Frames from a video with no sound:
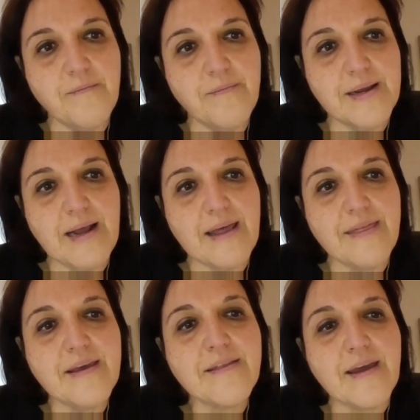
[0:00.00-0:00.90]
But I
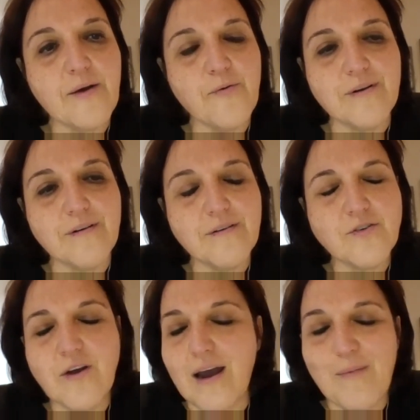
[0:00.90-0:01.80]
think that I would
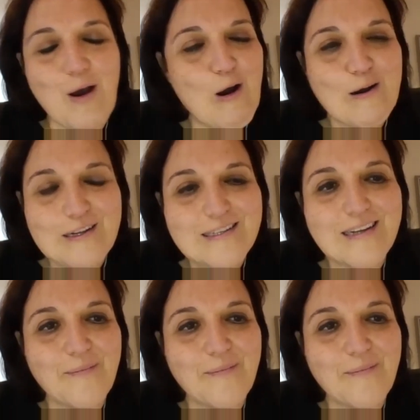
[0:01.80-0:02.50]
try my hardest.